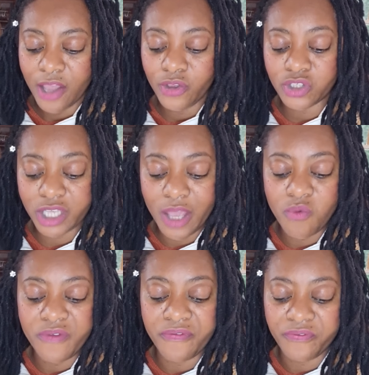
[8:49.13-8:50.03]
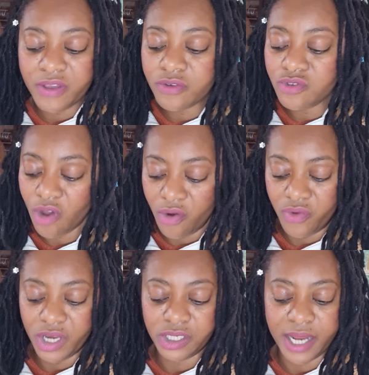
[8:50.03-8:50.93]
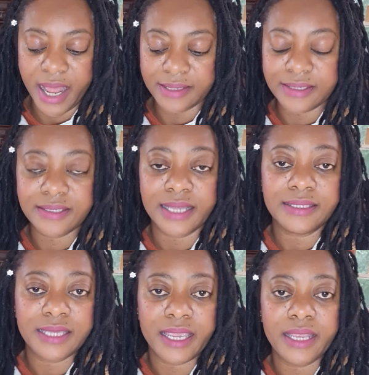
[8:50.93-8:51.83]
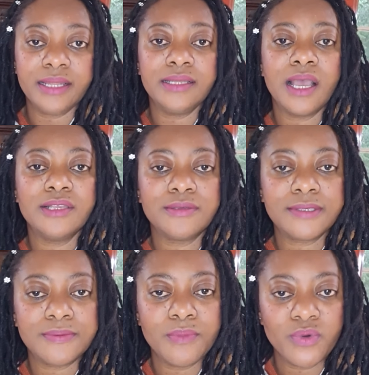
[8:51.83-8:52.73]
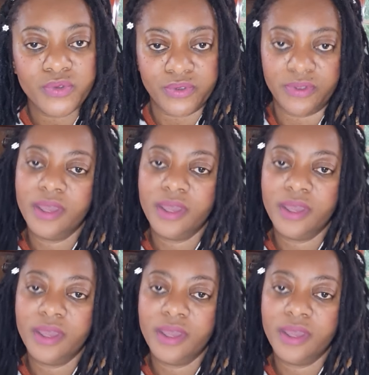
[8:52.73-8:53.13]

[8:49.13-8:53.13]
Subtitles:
Your skin will feel nourished and satin smooth.